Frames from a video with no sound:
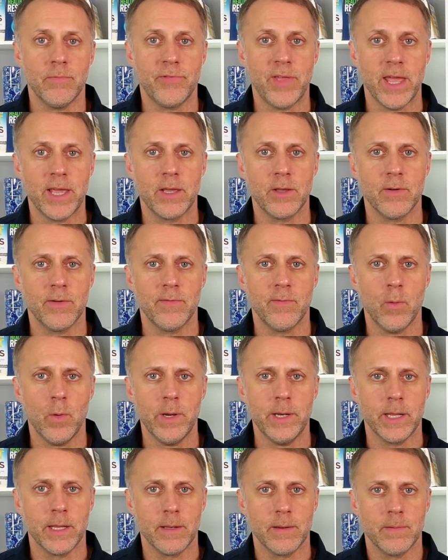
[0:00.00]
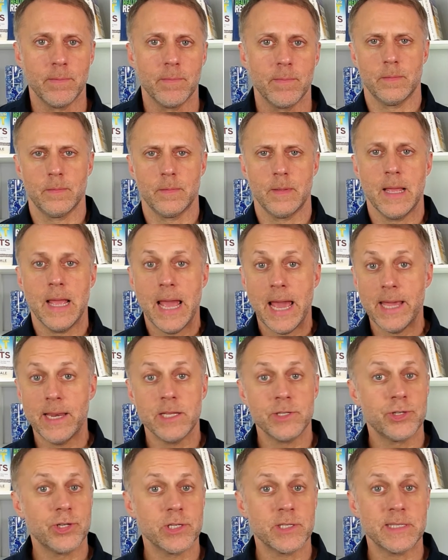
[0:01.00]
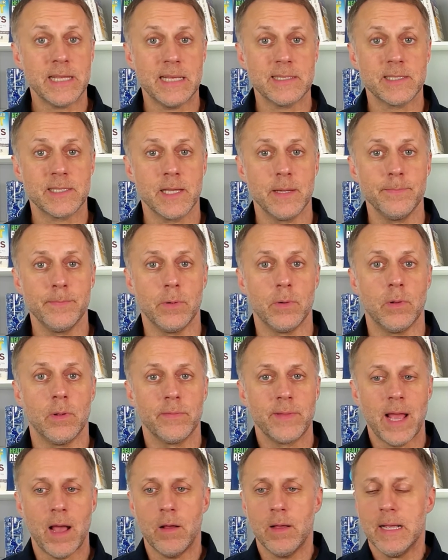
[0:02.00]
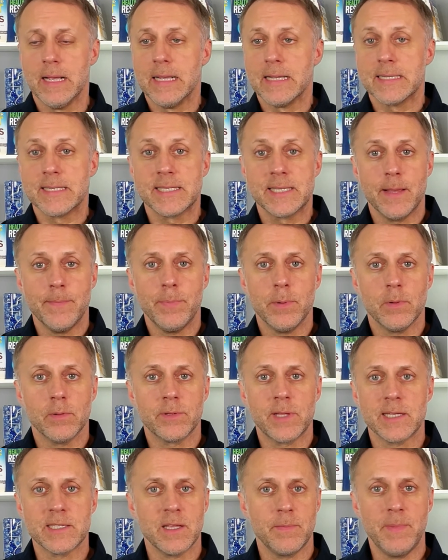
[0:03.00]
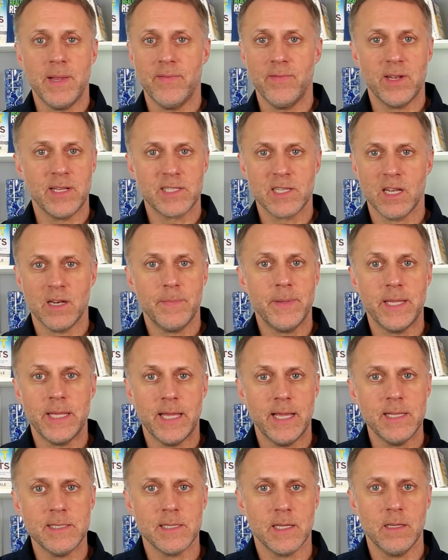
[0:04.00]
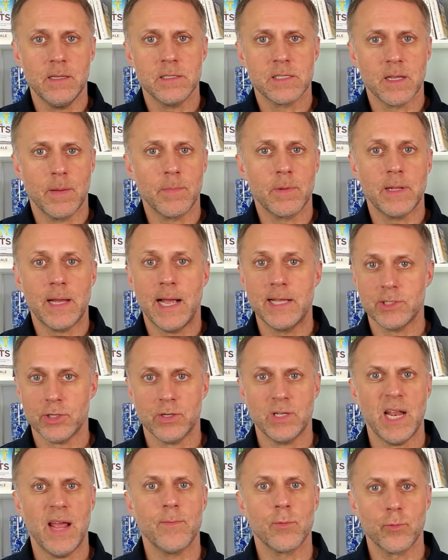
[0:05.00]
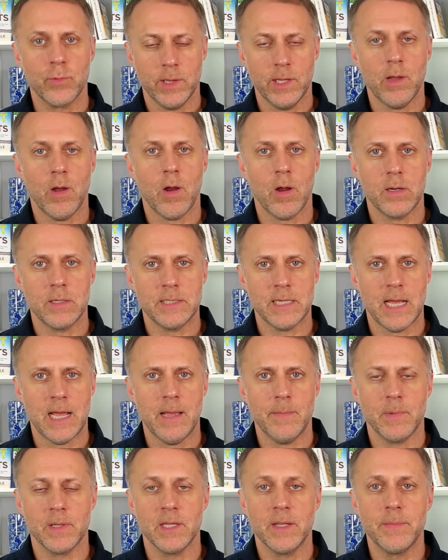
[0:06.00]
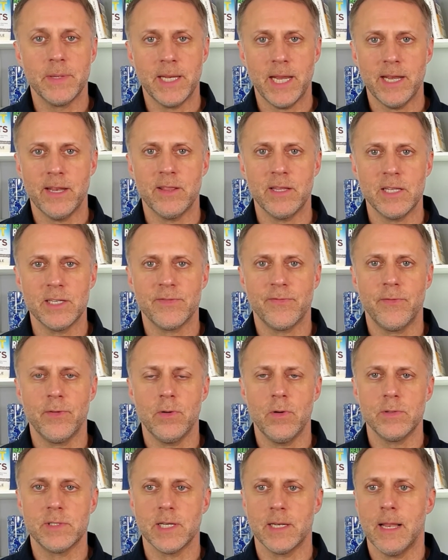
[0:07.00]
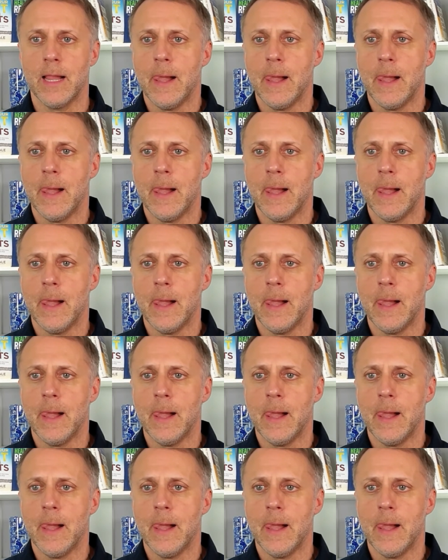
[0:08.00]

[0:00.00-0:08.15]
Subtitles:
they can avoid it. And it's just that simple. Now, simple doesn't mean that it's going to be easy. Some clients are going to have a really hard time eliminating these foods. And